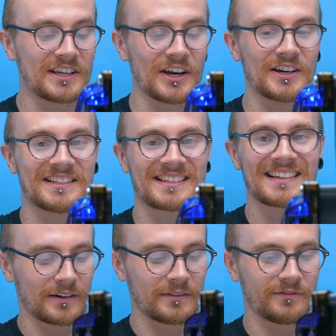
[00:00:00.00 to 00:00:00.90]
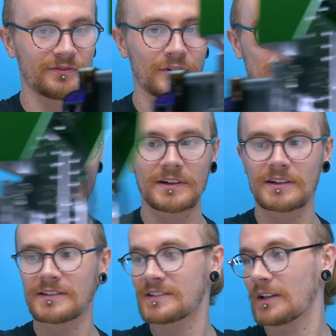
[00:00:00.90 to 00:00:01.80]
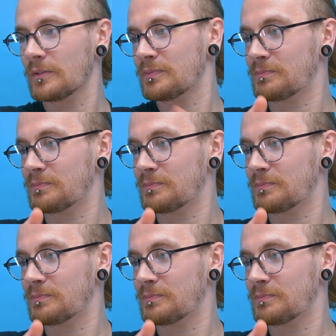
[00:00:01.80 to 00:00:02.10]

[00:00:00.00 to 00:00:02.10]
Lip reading: good. Going forwards and...